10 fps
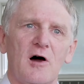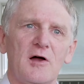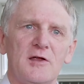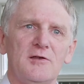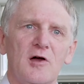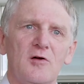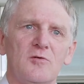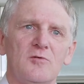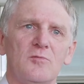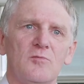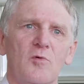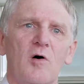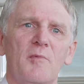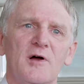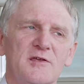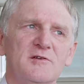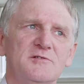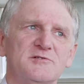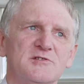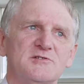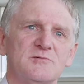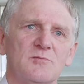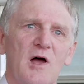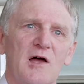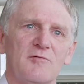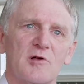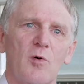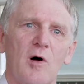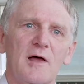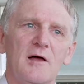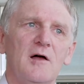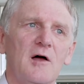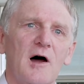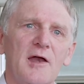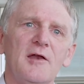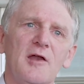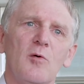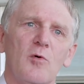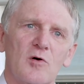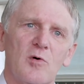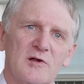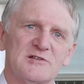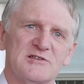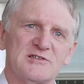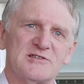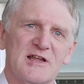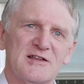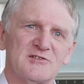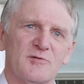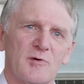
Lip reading: I know what my users require, and I know what quality standards are